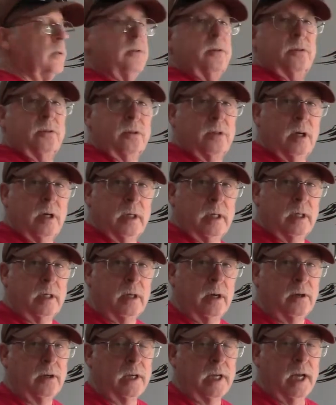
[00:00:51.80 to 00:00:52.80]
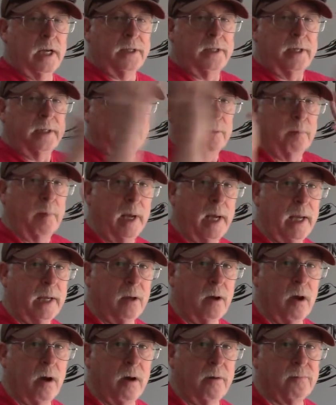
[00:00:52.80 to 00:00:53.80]
and stuck in there. You got to take the bag
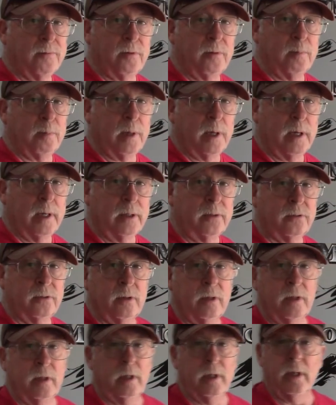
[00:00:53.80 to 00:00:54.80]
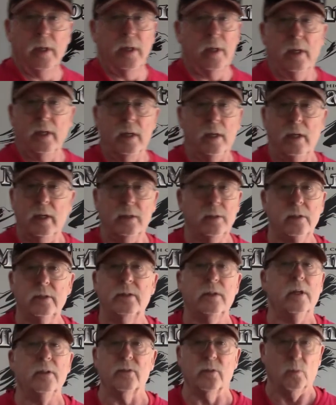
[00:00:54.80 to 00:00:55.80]
off for the bikes. It just
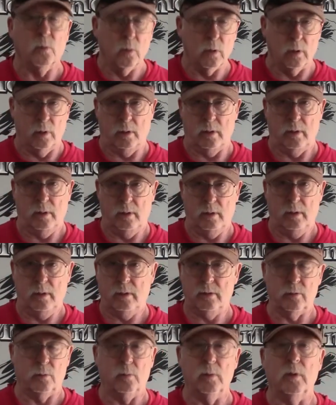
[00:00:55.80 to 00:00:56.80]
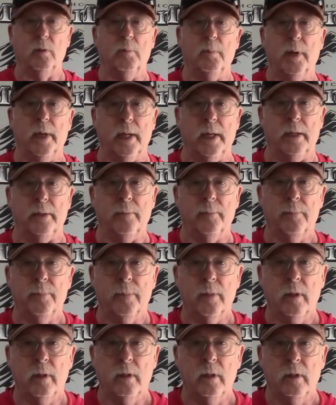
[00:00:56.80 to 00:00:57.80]
doesn't work. It's a real pain.
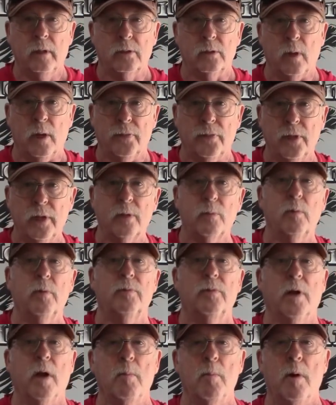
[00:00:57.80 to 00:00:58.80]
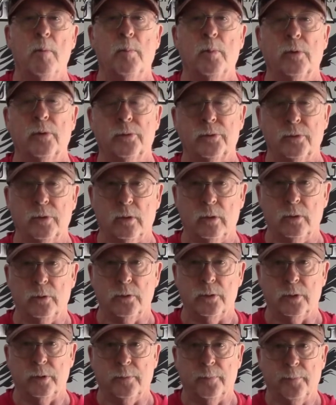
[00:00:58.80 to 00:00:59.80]
So I think we've come up with a
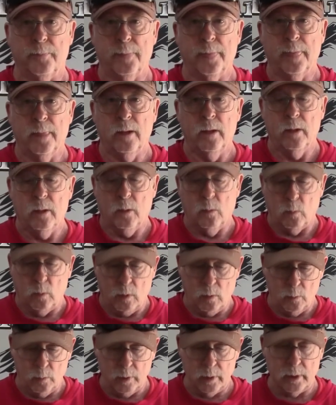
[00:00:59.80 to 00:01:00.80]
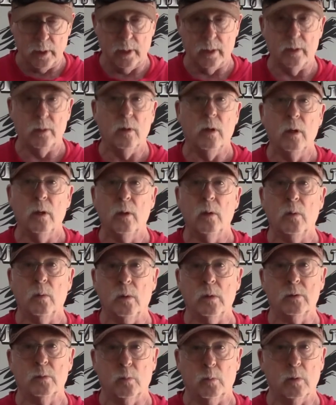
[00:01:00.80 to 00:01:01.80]
solution. What we did
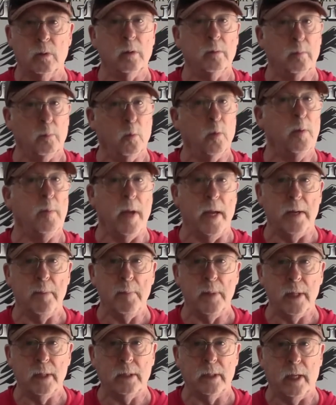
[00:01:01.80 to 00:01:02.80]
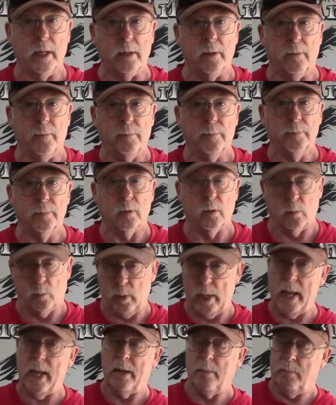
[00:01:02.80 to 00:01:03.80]
was we we made a pigtail or
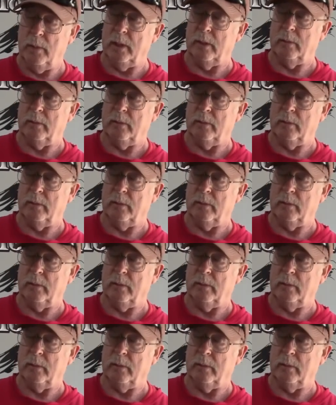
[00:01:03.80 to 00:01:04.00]
we had a,